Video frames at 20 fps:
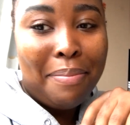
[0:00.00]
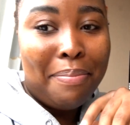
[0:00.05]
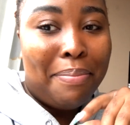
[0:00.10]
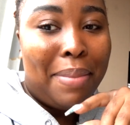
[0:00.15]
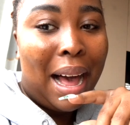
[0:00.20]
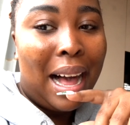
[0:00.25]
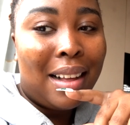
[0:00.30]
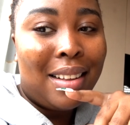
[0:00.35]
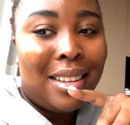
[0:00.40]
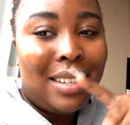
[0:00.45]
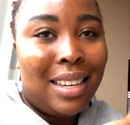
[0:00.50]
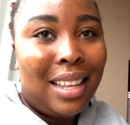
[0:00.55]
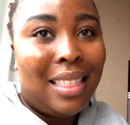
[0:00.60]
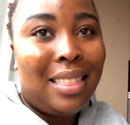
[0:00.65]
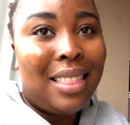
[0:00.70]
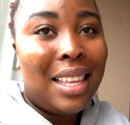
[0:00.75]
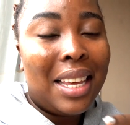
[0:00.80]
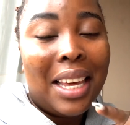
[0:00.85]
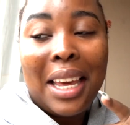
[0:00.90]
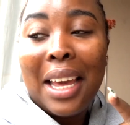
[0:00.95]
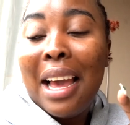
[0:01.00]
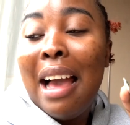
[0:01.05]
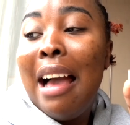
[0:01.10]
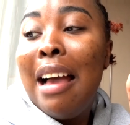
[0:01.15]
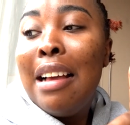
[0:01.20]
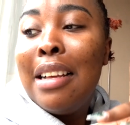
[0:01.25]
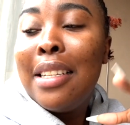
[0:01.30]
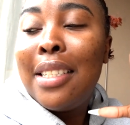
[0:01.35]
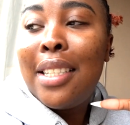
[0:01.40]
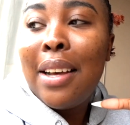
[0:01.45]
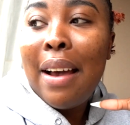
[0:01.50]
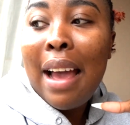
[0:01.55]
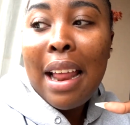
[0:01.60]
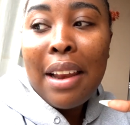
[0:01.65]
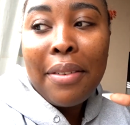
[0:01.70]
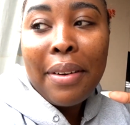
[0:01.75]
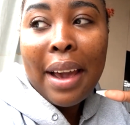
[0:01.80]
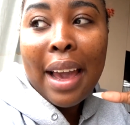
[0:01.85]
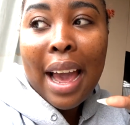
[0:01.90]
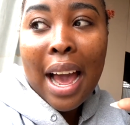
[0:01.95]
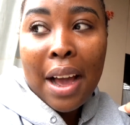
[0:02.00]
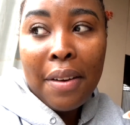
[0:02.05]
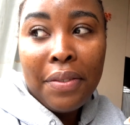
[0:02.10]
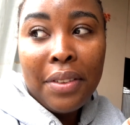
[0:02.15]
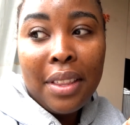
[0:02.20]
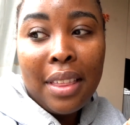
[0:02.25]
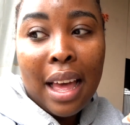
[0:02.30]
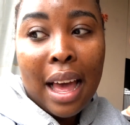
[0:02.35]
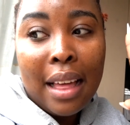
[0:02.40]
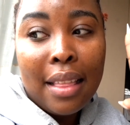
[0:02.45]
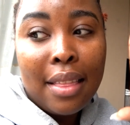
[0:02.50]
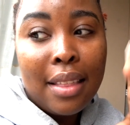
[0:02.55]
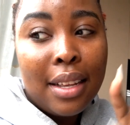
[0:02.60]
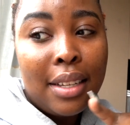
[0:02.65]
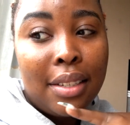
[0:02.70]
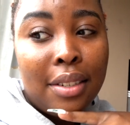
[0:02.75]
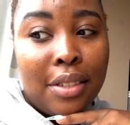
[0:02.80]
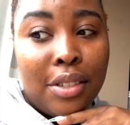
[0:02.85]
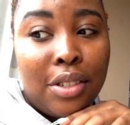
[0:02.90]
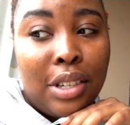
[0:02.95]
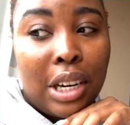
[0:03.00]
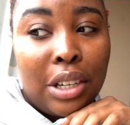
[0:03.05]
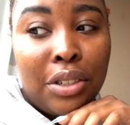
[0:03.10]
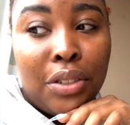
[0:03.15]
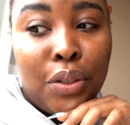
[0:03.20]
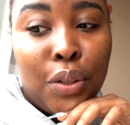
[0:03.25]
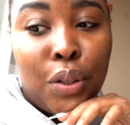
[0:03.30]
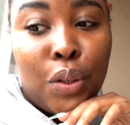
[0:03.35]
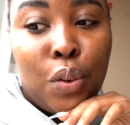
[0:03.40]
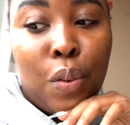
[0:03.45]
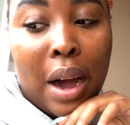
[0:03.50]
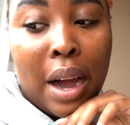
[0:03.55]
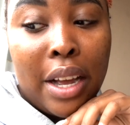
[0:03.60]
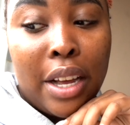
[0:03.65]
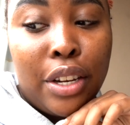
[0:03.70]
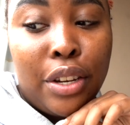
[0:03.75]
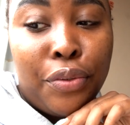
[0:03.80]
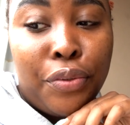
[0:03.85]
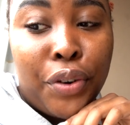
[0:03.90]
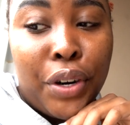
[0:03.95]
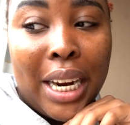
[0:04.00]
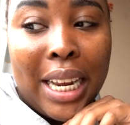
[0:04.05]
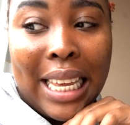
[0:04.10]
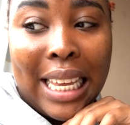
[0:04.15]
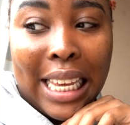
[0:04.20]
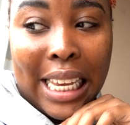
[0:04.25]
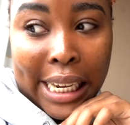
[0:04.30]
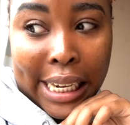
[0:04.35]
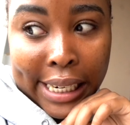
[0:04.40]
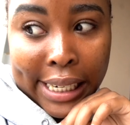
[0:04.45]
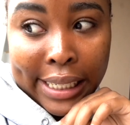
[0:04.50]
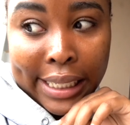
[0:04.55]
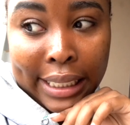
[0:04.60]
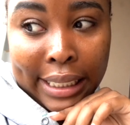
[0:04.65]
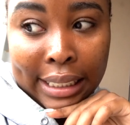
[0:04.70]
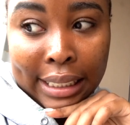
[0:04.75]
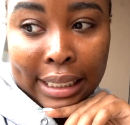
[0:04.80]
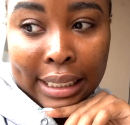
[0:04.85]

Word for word: balcony thingy. So anyway, after that, this construction was quiet for a year.